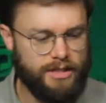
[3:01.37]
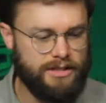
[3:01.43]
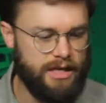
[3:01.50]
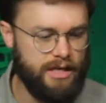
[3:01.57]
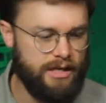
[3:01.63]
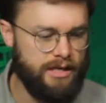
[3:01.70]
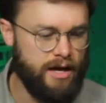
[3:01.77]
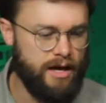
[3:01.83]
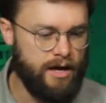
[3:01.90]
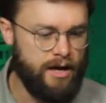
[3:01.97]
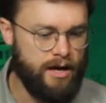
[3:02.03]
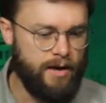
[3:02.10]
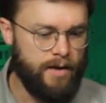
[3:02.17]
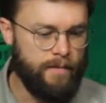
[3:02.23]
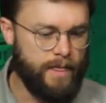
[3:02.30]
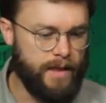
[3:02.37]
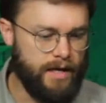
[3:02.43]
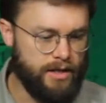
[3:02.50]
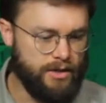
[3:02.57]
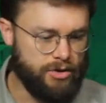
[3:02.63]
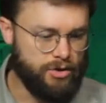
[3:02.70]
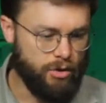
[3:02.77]
city
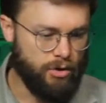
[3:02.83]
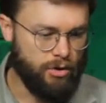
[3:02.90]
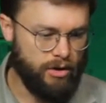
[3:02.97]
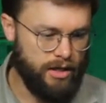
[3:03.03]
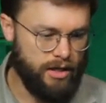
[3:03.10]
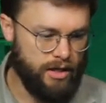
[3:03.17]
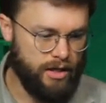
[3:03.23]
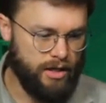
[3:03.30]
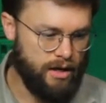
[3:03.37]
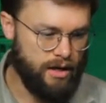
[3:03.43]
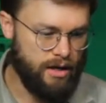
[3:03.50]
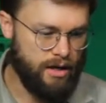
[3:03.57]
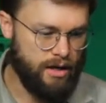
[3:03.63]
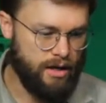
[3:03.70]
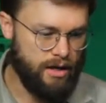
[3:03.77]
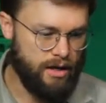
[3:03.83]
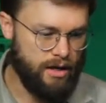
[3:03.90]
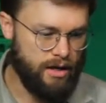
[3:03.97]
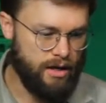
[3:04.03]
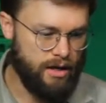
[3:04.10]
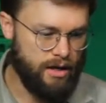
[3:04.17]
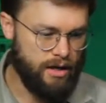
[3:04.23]
in Turkey,
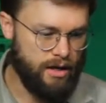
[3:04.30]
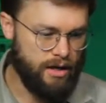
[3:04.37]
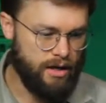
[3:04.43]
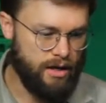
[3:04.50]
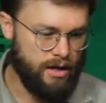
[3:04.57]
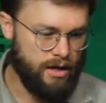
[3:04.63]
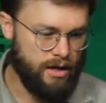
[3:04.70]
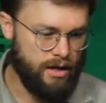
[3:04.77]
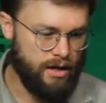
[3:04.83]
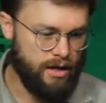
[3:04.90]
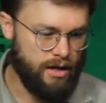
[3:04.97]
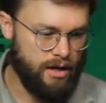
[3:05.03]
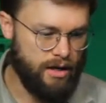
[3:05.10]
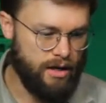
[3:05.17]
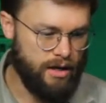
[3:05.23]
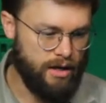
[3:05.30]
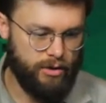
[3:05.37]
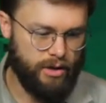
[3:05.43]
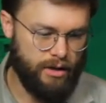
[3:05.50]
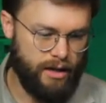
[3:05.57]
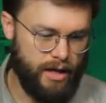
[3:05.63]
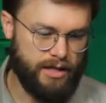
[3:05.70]
just, uh, just
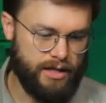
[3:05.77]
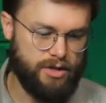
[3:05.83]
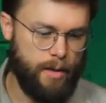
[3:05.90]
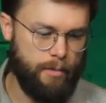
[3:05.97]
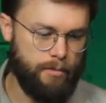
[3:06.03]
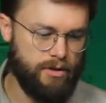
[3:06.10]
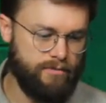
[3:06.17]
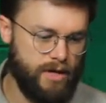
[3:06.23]
within the last couple of